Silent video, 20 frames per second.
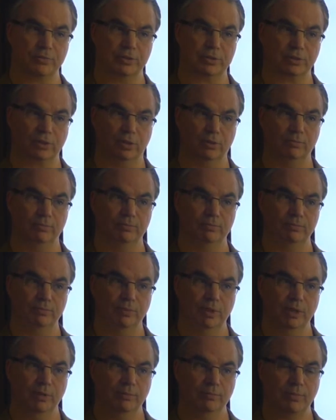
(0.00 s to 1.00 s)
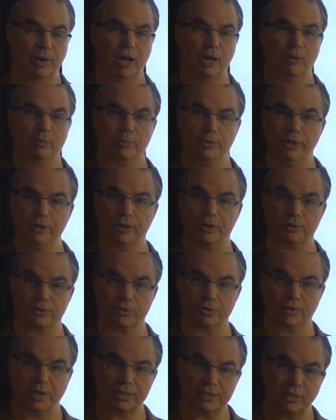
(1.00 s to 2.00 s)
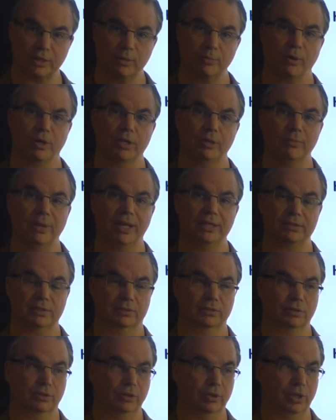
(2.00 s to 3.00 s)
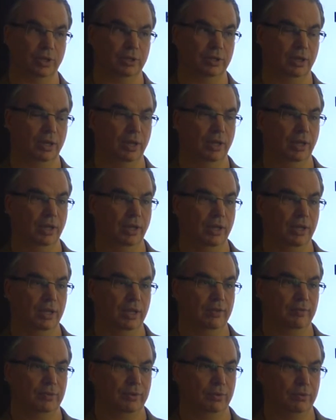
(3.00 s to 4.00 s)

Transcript: what's called bioprecursors. So that's how your body makes it. So you can, you